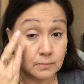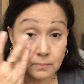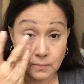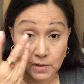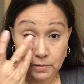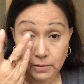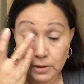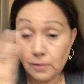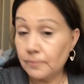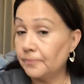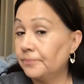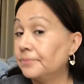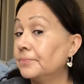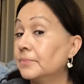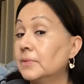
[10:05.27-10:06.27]
There we go.
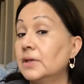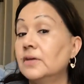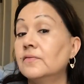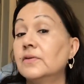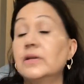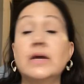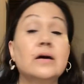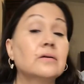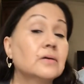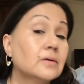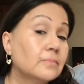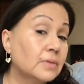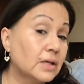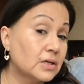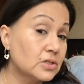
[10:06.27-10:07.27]
Evened out
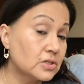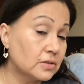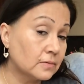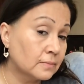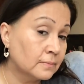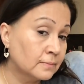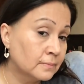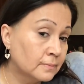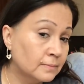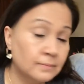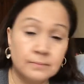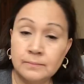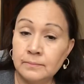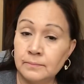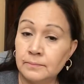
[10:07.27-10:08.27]
complexion.
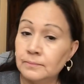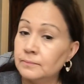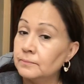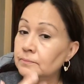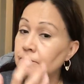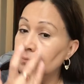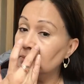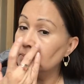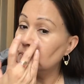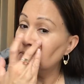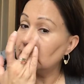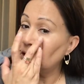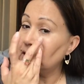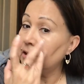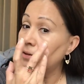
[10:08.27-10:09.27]

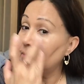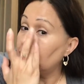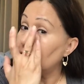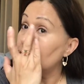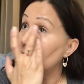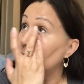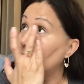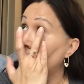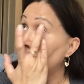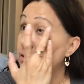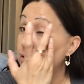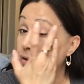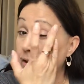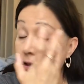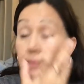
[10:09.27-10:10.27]
Luckily, I'm not too red
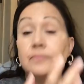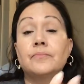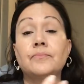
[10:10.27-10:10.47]
today.